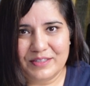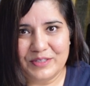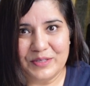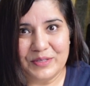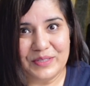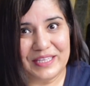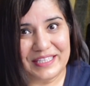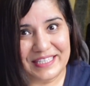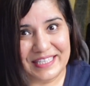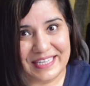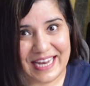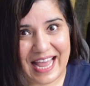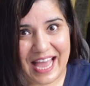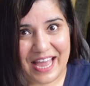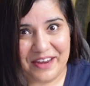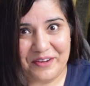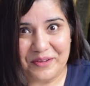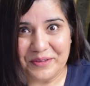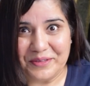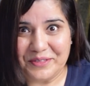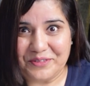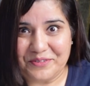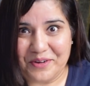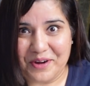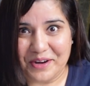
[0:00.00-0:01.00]
So the scenario
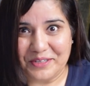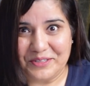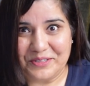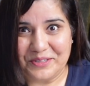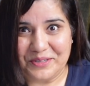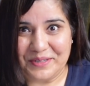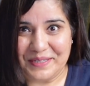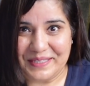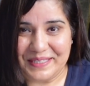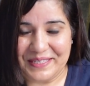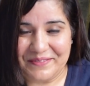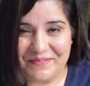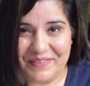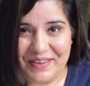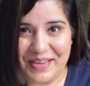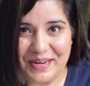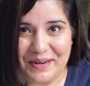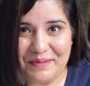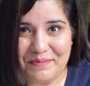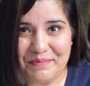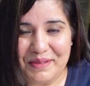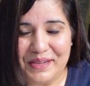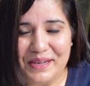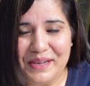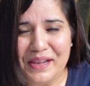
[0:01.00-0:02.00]
structure is
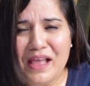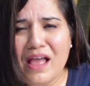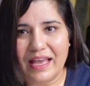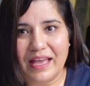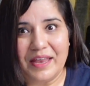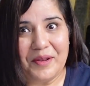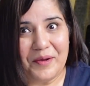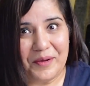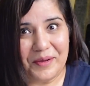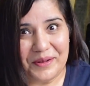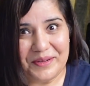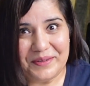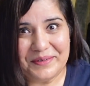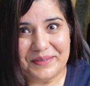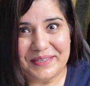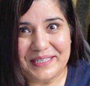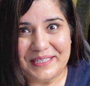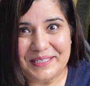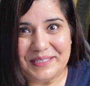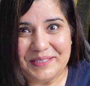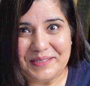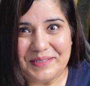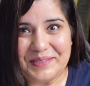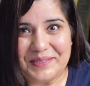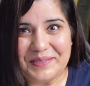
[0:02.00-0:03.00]
available, and all you
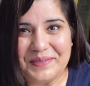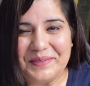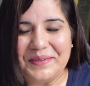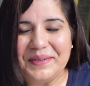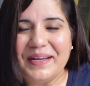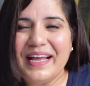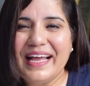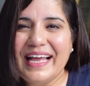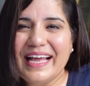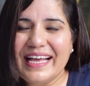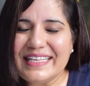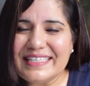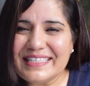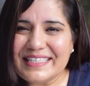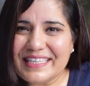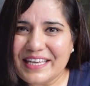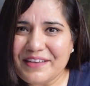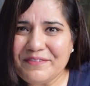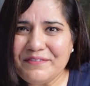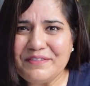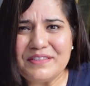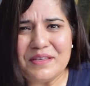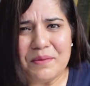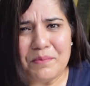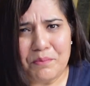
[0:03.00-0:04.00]
need to do is
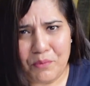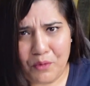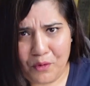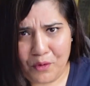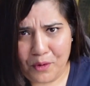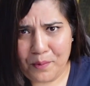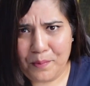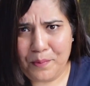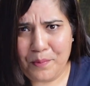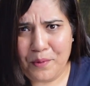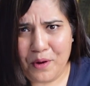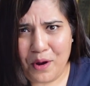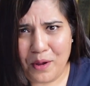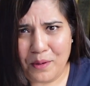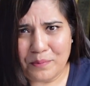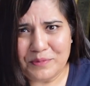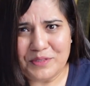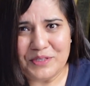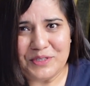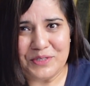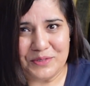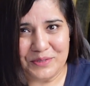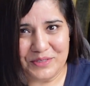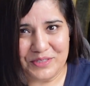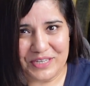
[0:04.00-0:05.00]
give some more
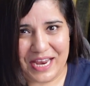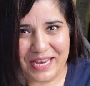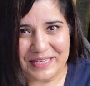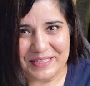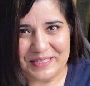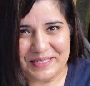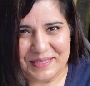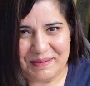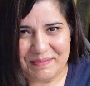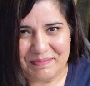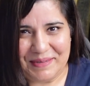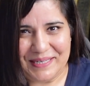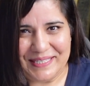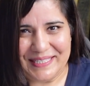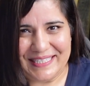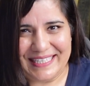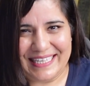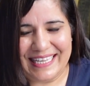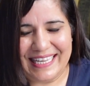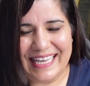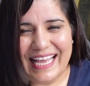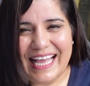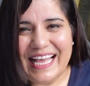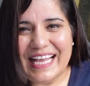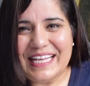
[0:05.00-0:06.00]
prompts to
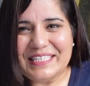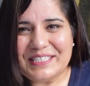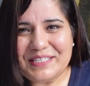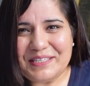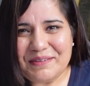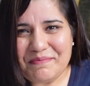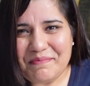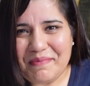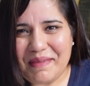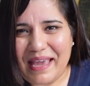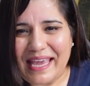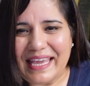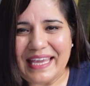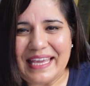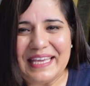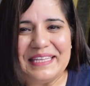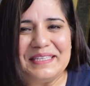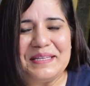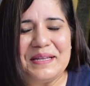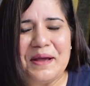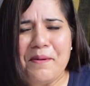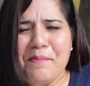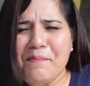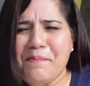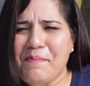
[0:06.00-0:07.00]
ChatGPT to make it
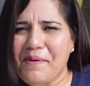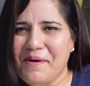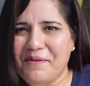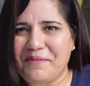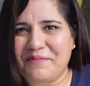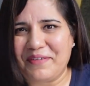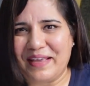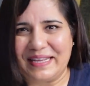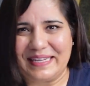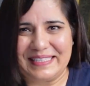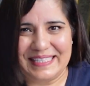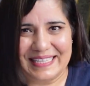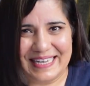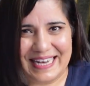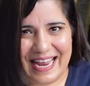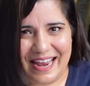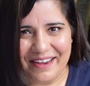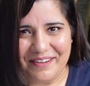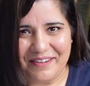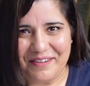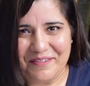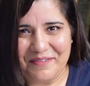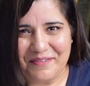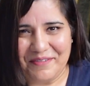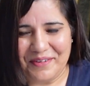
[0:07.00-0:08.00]
a perfect
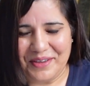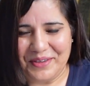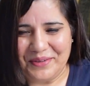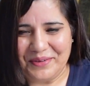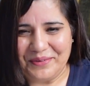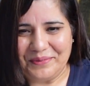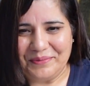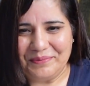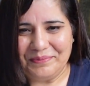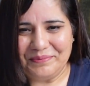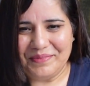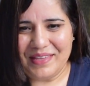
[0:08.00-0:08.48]
scenario for you.